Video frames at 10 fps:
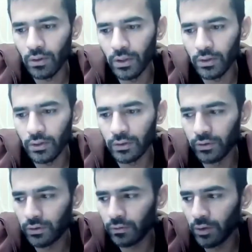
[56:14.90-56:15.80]
and this
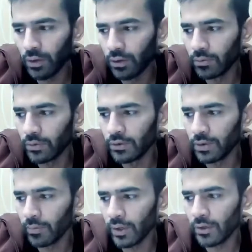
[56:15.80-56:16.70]
is
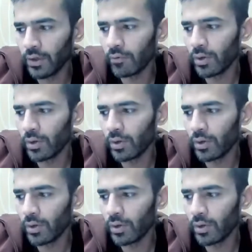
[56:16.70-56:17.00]
something that I've